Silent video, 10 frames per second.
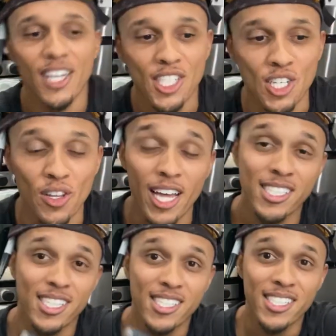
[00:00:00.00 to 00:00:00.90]
So
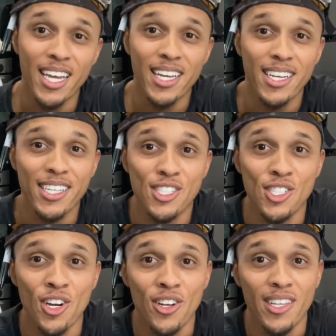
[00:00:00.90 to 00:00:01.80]
that's the second
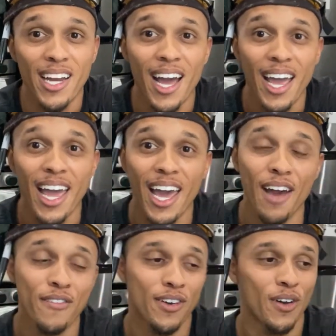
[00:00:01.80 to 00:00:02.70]
concern that I
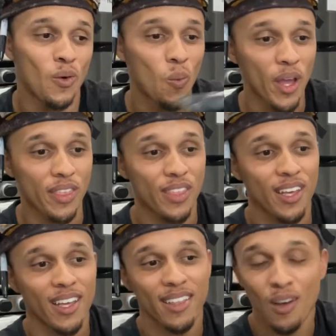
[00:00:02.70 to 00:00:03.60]
have with
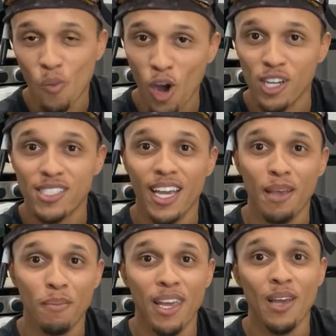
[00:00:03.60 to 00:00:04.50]
the water
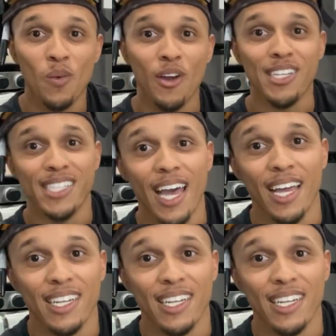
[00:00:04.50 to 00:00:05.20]
tank being where it's at.